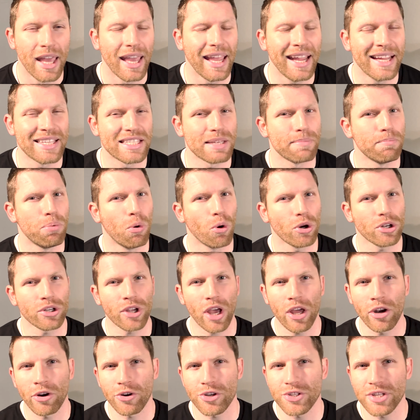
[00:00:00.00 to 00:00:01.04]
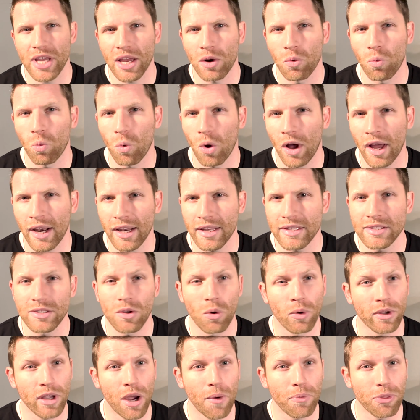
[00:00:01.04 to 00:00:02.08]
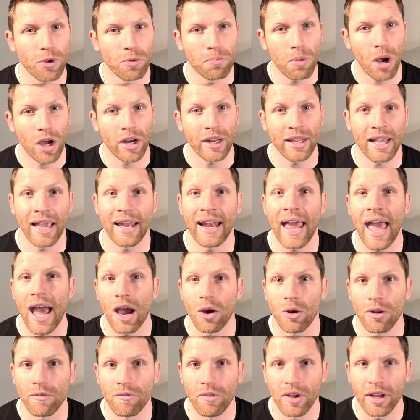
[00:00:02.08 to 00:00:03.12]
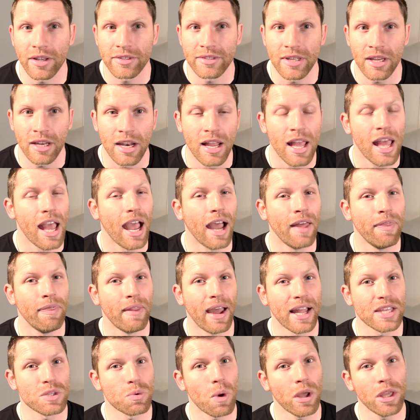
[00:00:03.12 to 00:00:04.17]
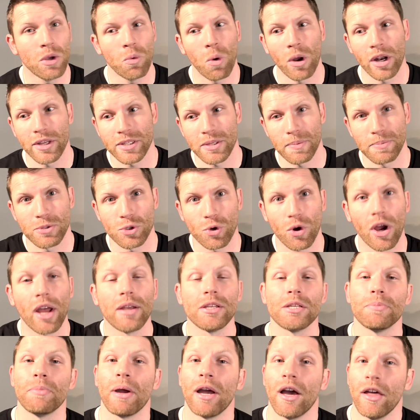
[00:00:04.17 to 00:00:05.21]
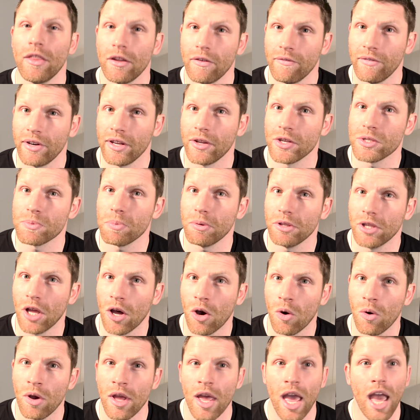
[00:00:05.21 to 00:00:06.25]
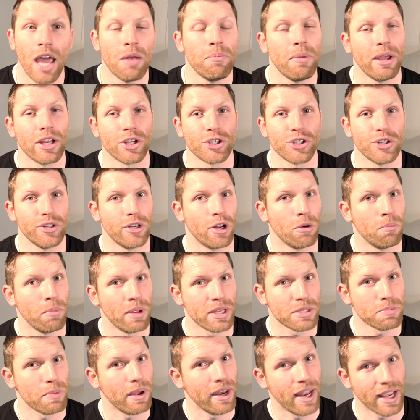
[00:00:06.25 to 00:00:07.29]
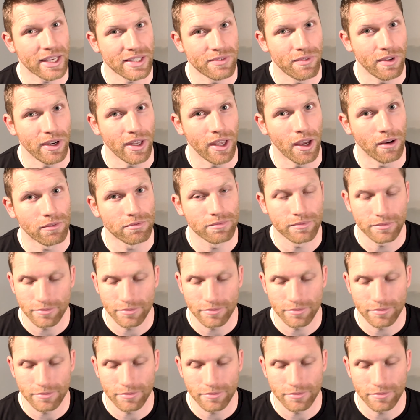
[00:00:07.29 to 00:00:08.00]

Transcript: It's important to understand what is going on with your body and how to fix it, and that's why you want to subscribe to my other videos below and make sure you don't miss my next video.